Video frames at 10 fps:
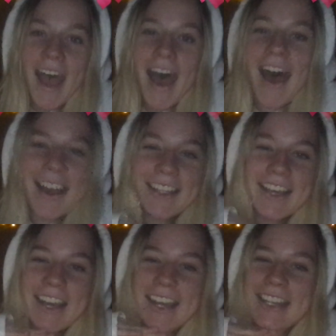Hi
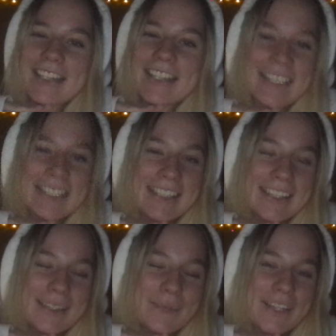guys, this
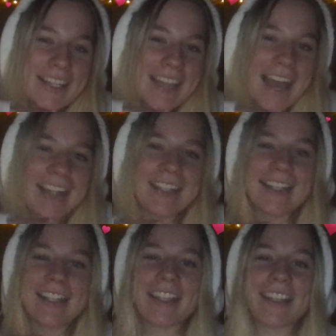is me
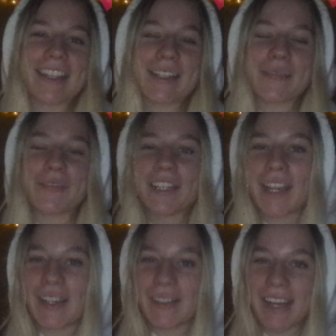editing this
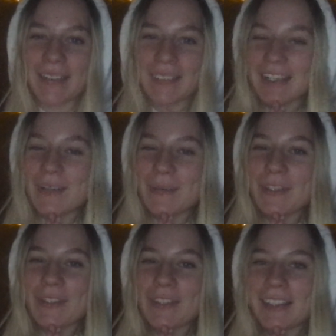video. I really hope you
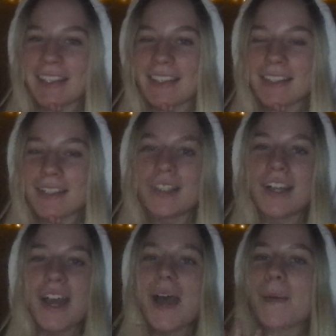enjoyed this little
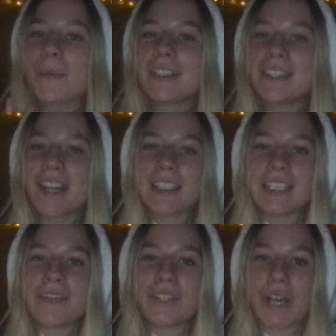
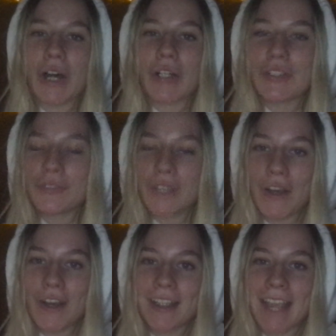productive college
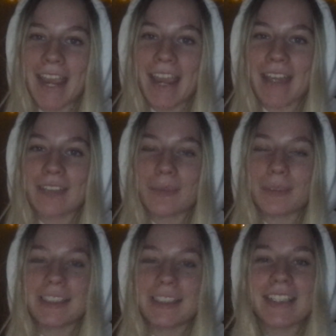vlog, and
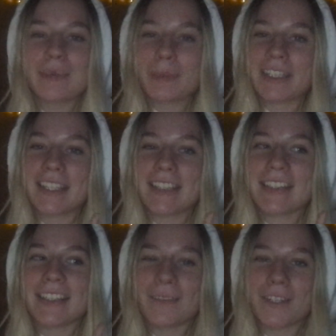please, please
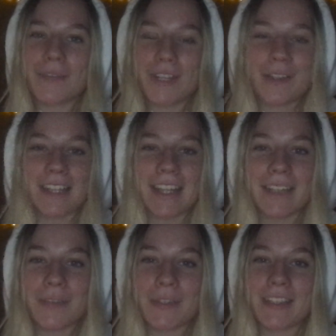give this video a like if
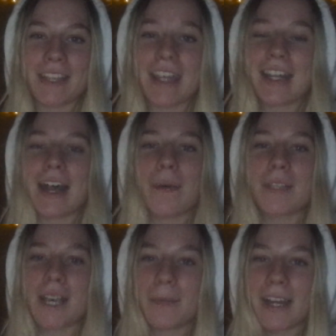you see it. It helps
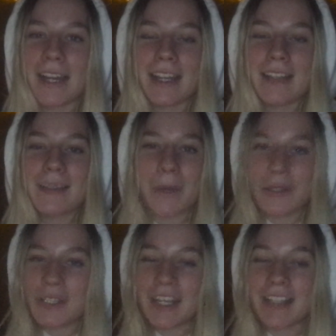out my small
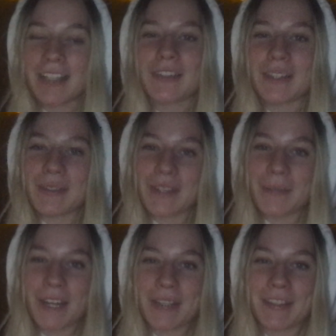channel so, so
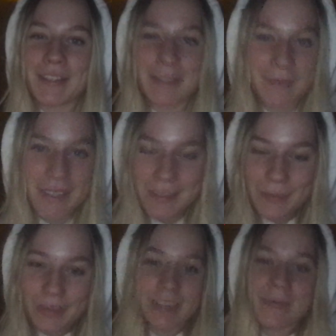much and just means the
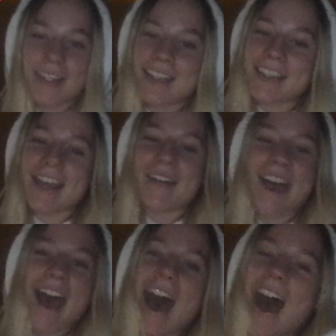world to me. So
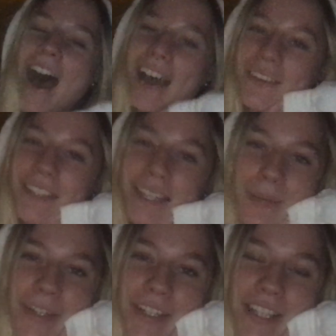I would really
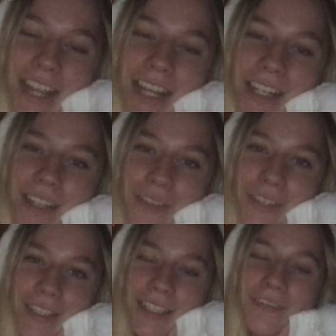appreciate it if you
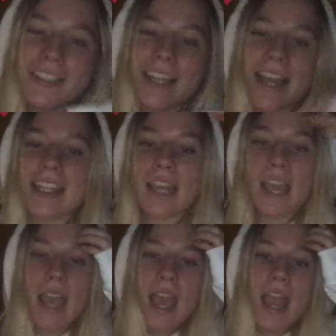could leave a like.
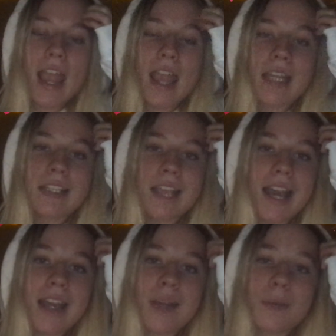And yeah, I
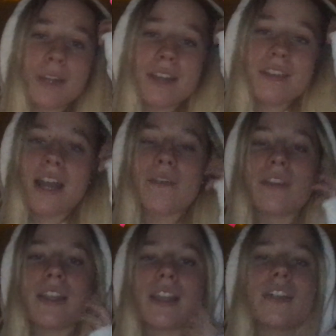hope you guys are having
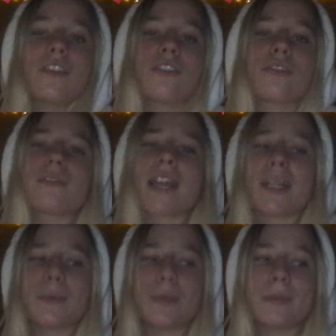an
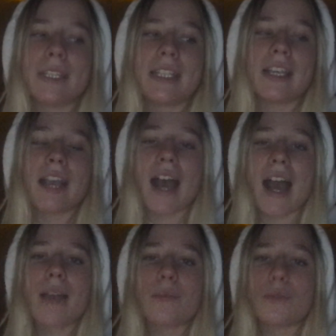incredible week.
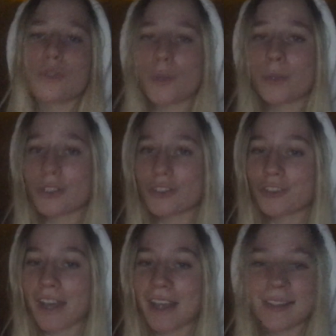I'm super
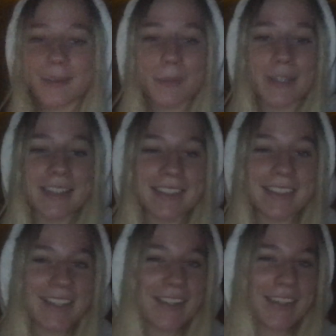stressed, but
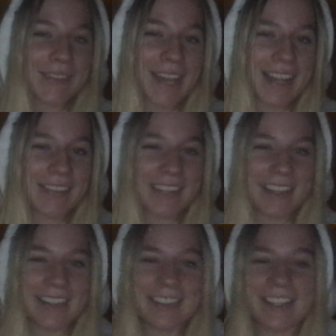still thriving.
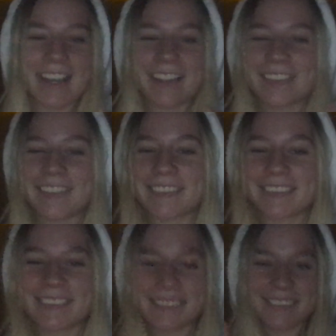So
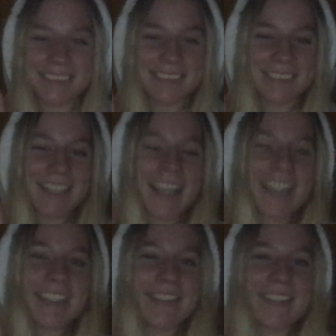
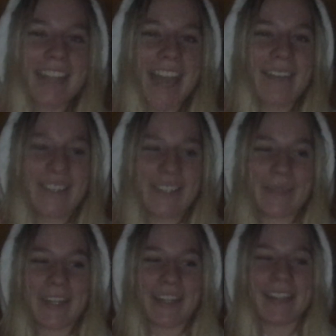do with that what you
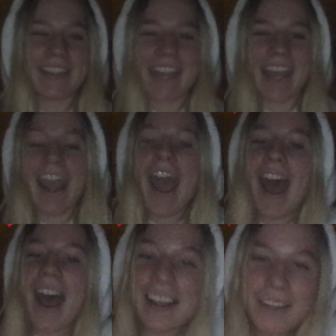will. Okay,
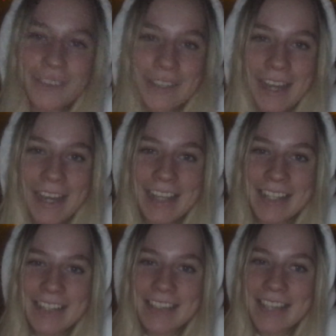I love you
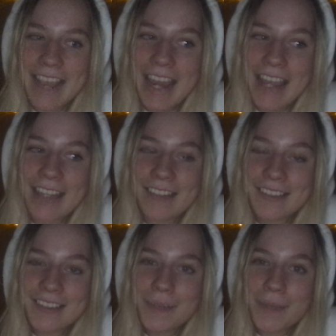guys, and I'll see
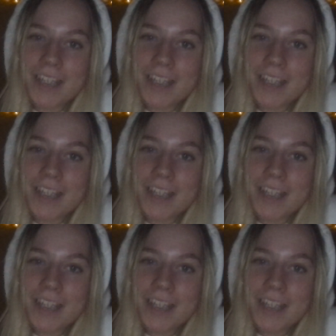you in the next